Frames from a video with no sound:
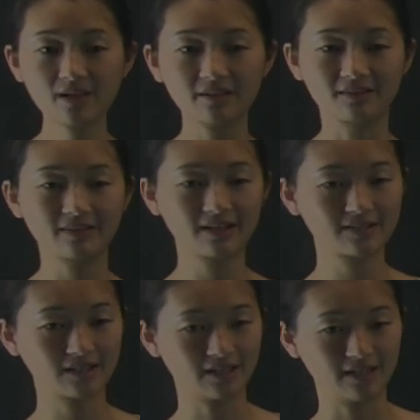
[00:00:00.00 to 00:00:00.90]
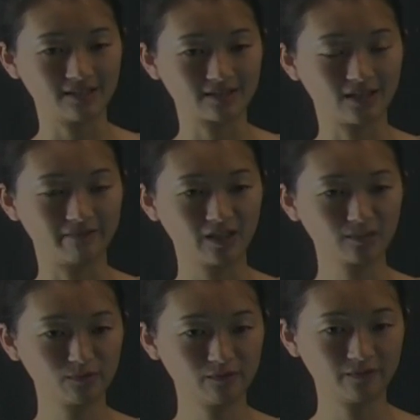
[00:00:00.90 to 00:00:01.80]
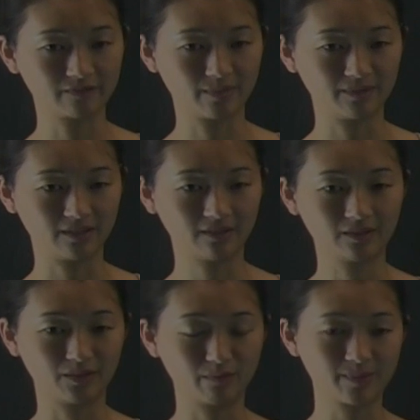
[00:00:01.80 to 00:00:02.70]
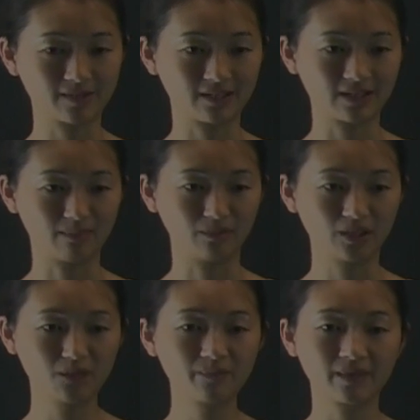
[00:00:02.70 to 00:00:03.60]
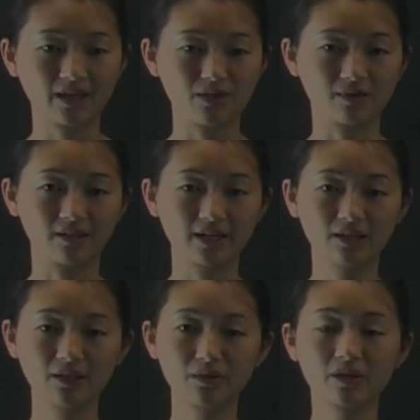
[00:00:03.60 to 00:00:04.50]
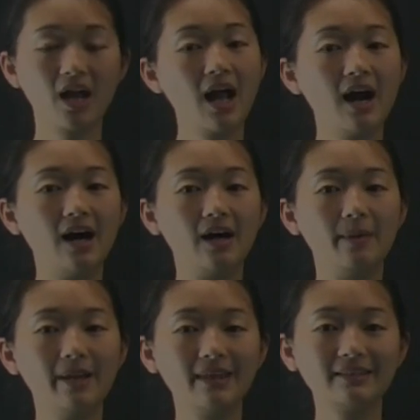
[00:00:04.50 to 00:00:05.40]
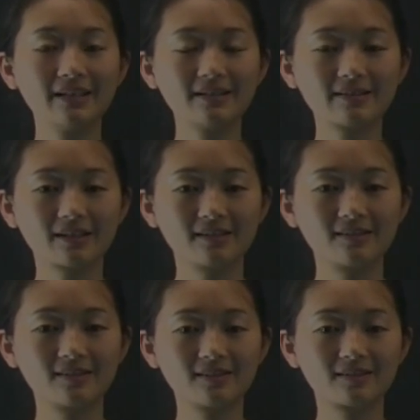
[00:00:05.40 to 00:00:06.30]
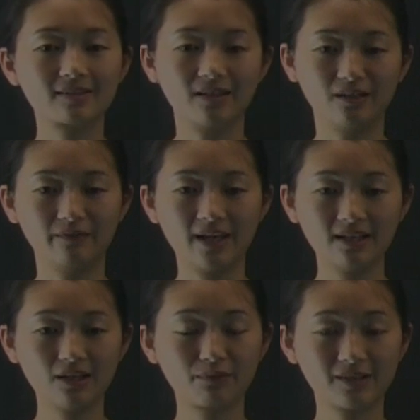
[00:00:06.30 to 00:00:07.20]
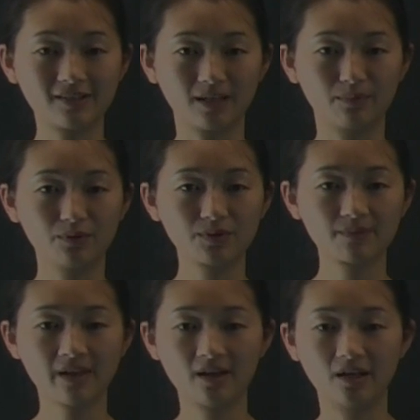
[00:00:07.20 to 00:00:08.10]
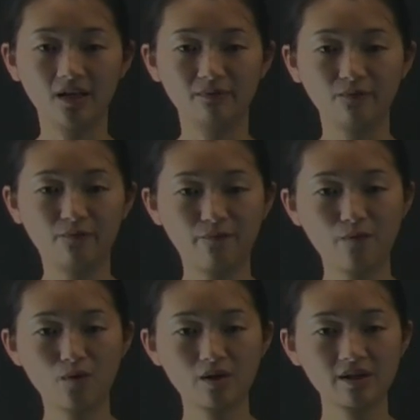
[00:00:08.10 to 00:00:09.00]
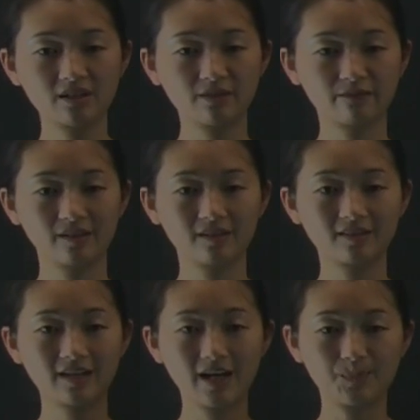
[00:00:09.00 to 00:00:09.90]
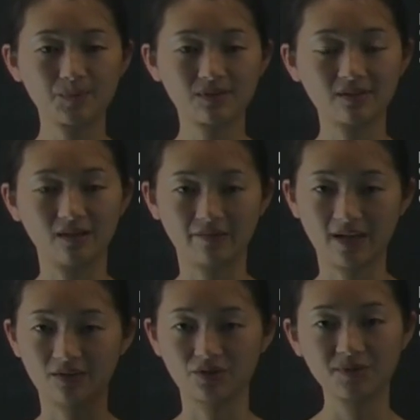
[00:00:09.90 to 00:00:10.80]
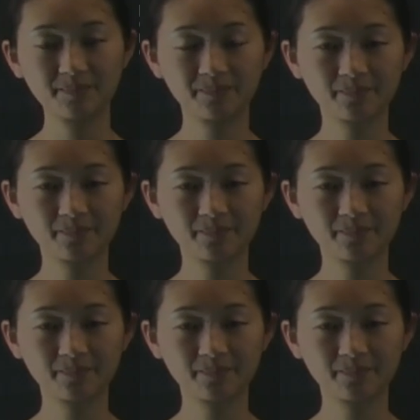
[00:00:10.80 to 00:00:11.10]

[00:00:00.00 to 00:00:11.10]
This data set is available from the website down below that you can download. And the data set consists of 83 samples of 4 different types of cancer